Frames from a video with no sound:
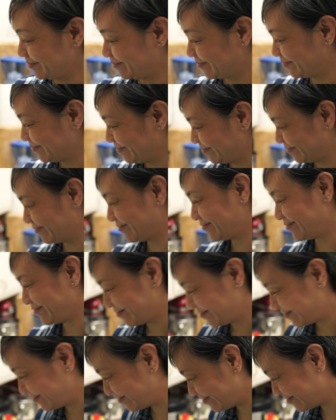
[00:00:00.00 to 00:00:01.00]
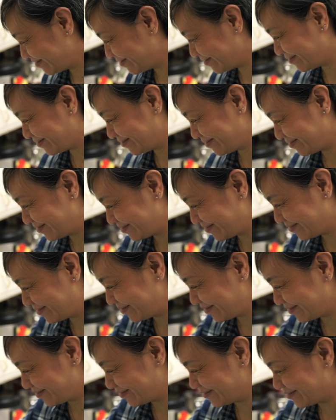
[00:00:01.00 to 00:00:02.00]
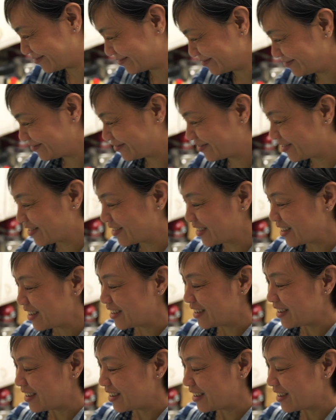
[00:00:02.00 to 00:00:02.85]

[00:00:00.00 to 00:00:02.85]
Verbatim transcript: sh you, shouldn't be so prejudiced against lamb.